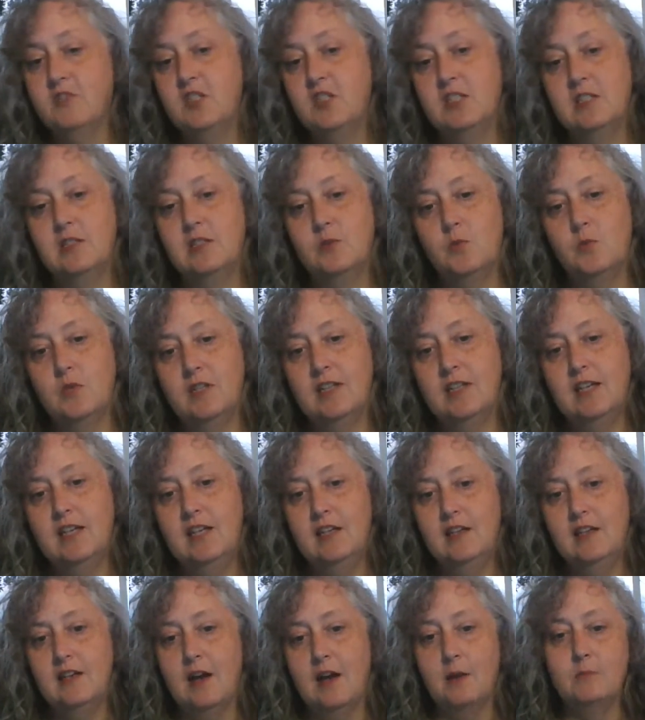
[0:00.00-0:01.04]
She's really
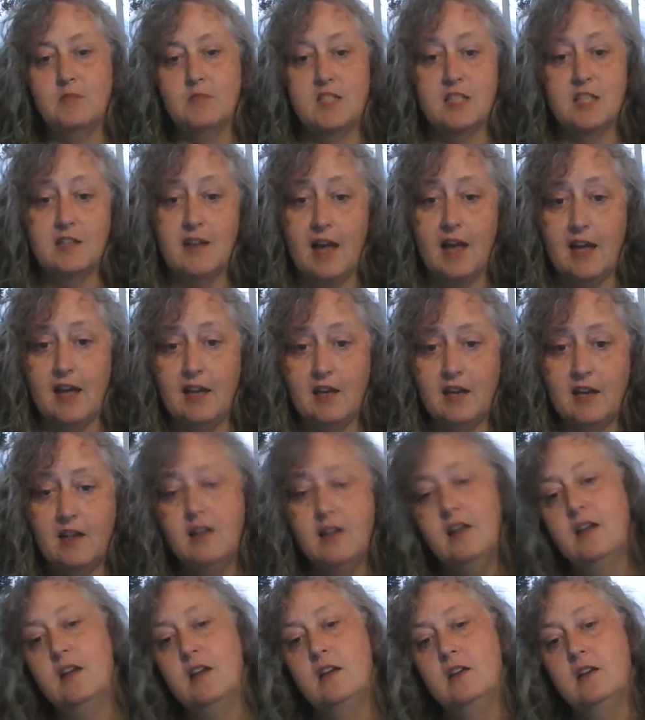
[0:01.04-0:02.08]
come to like
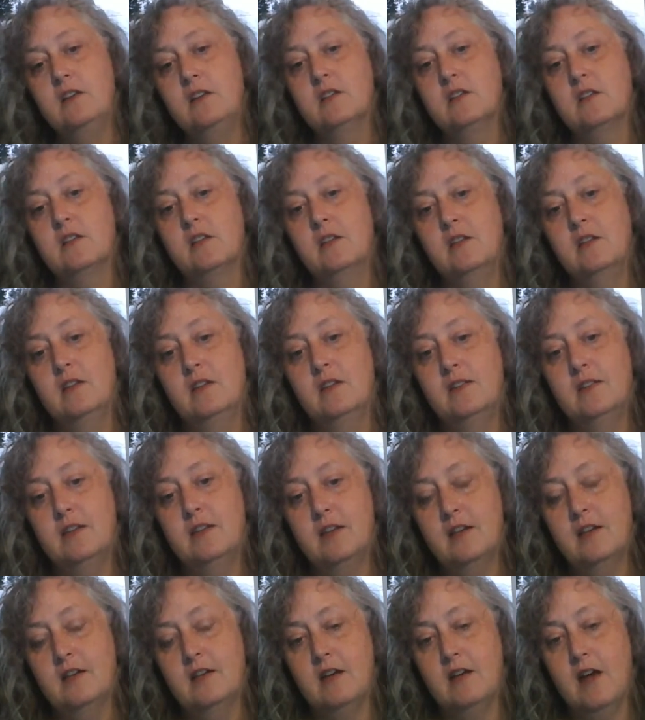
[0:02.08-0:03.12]

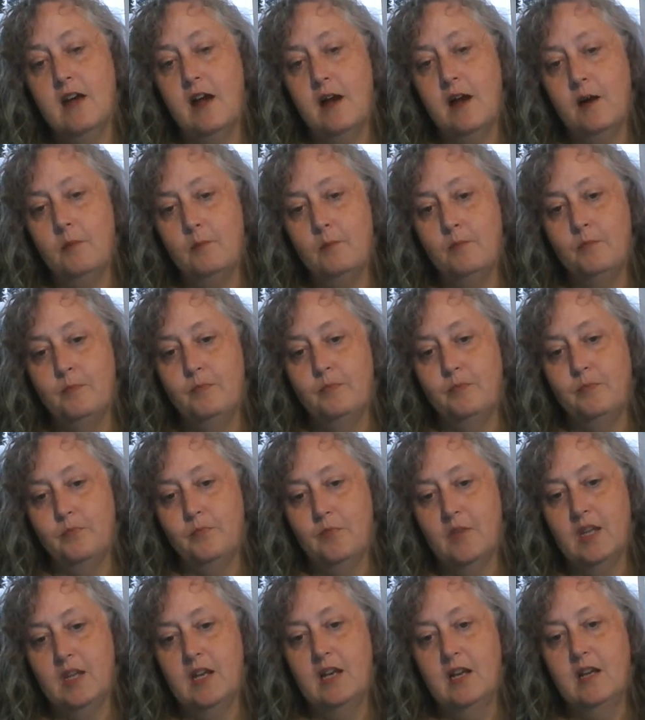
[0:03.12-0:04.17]
the um,
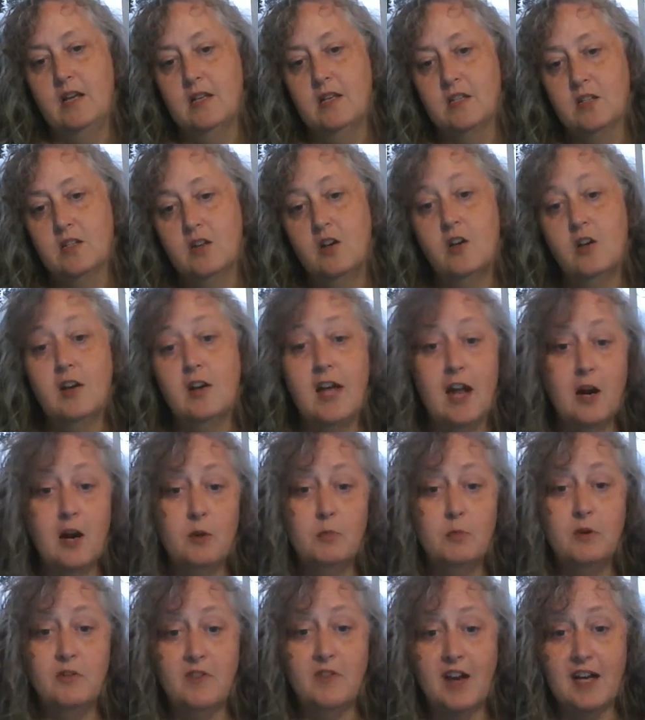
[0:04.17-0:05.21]
her care
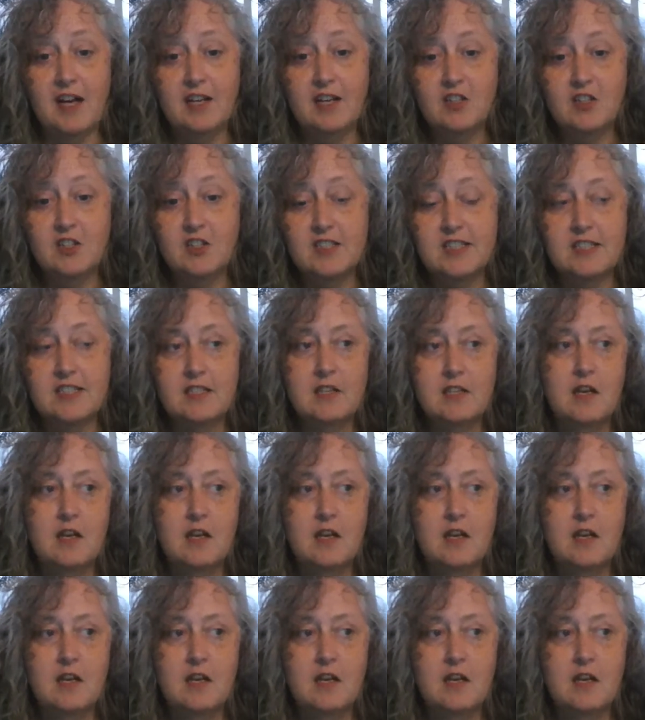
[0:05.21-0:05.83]
providers,